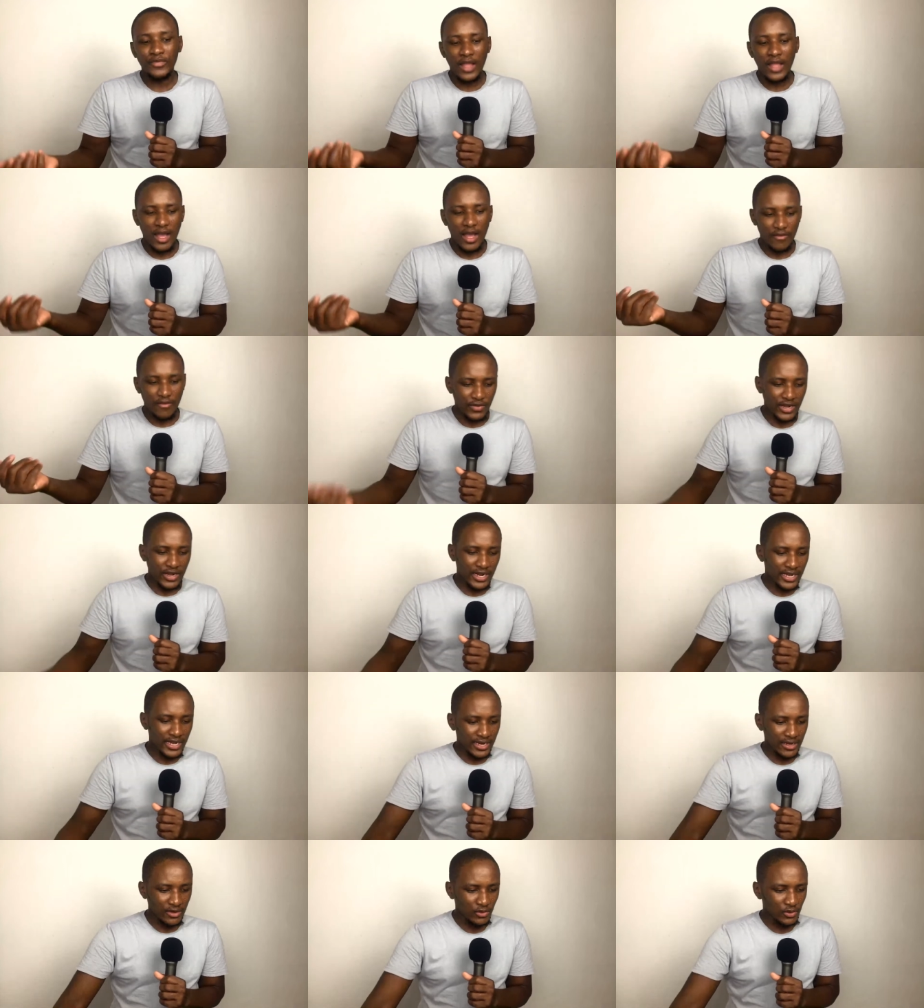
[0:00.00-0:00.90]
afike
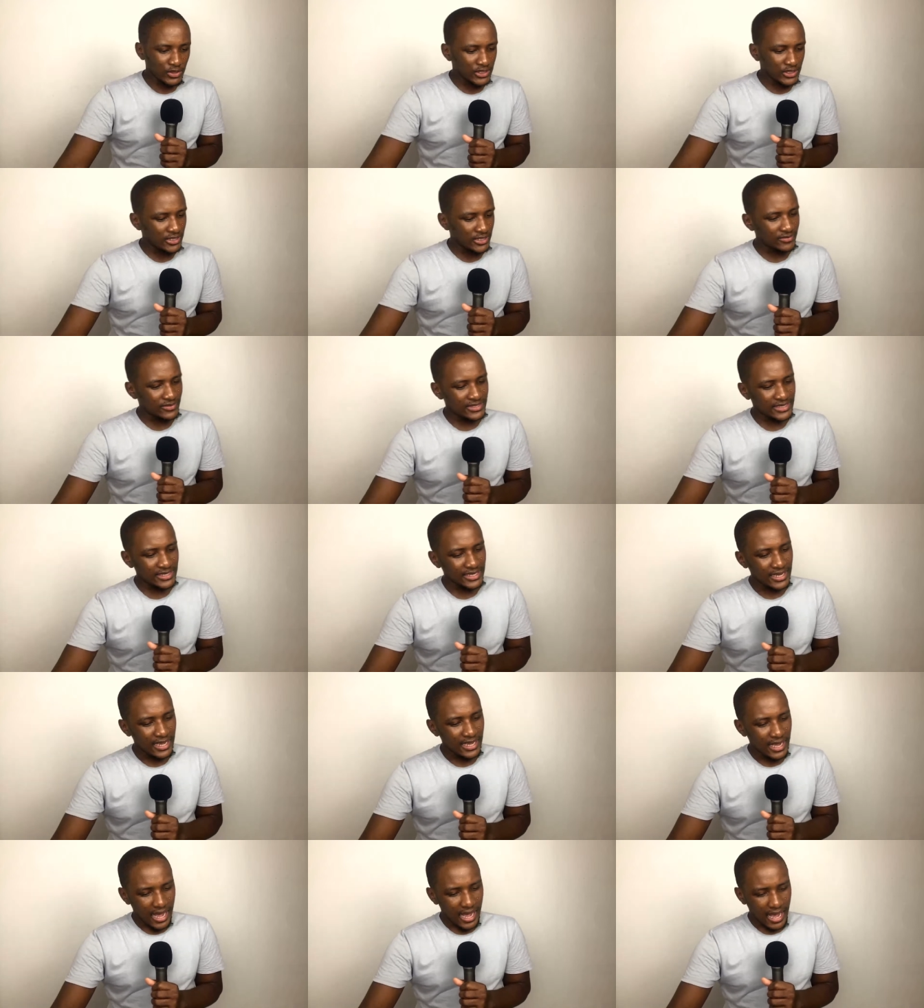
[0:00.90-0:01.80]
adlale kwi-chiefs
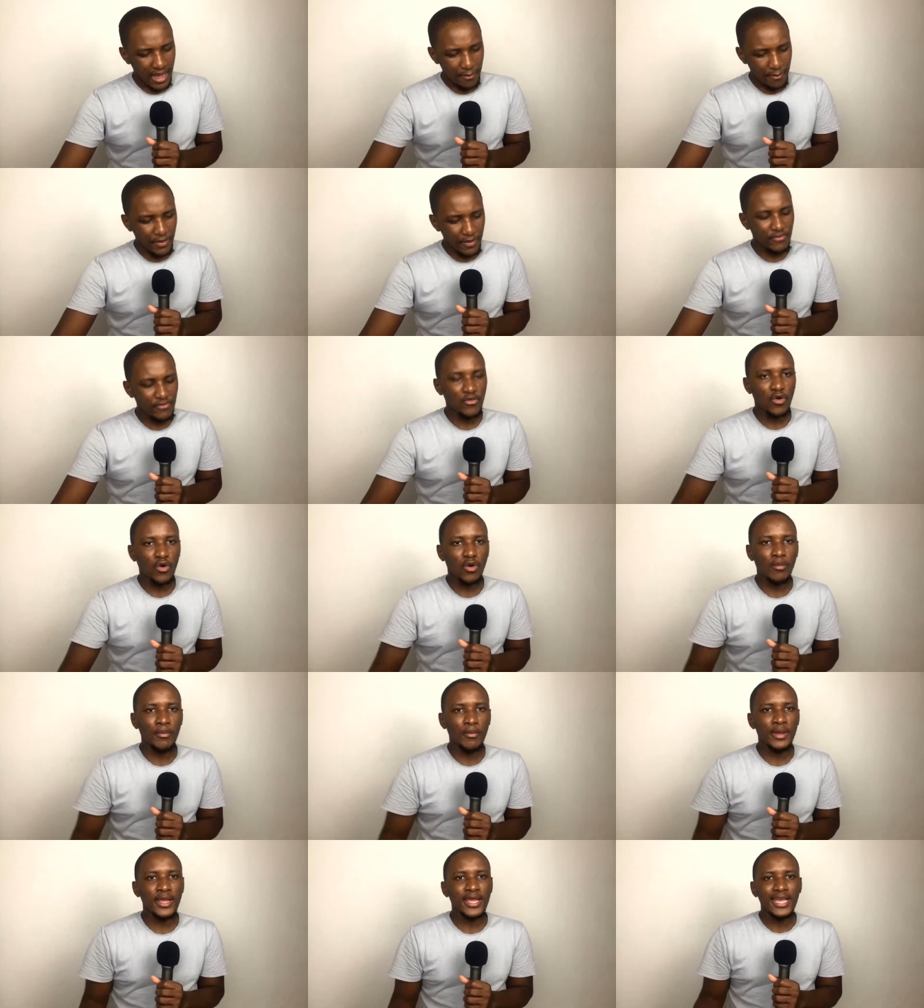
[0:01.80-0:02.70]

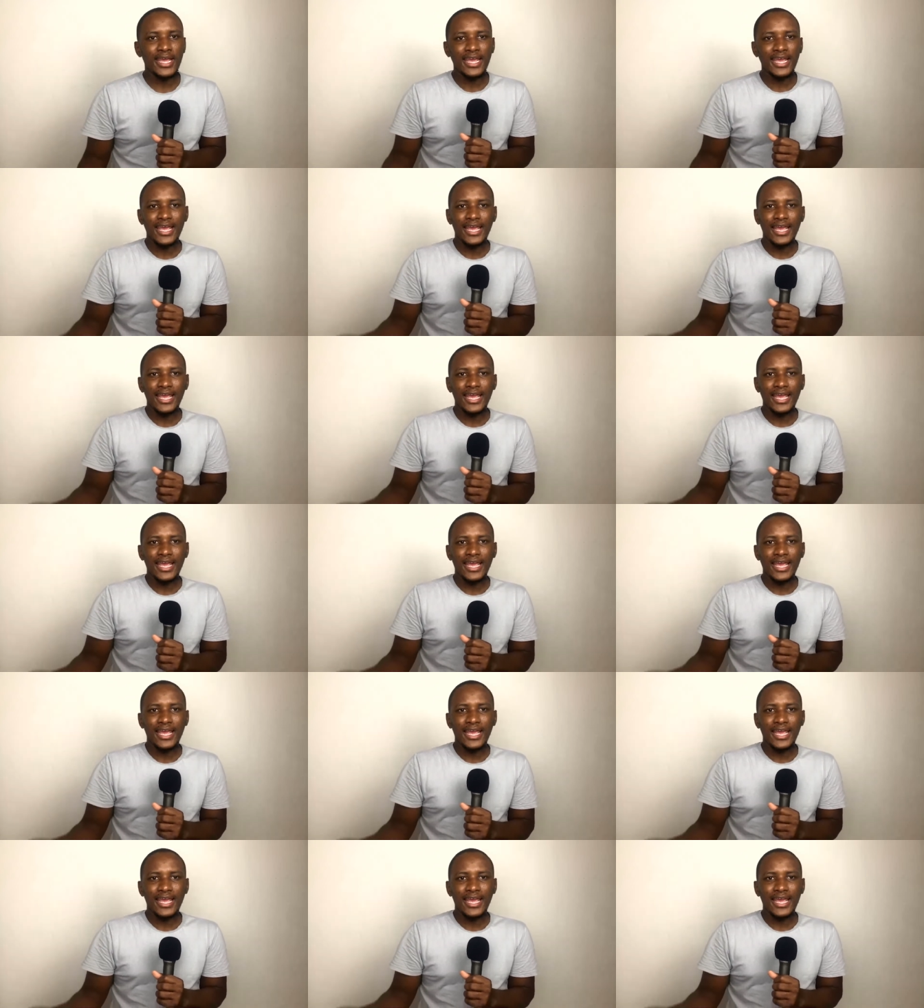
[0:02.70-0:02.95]
aperforme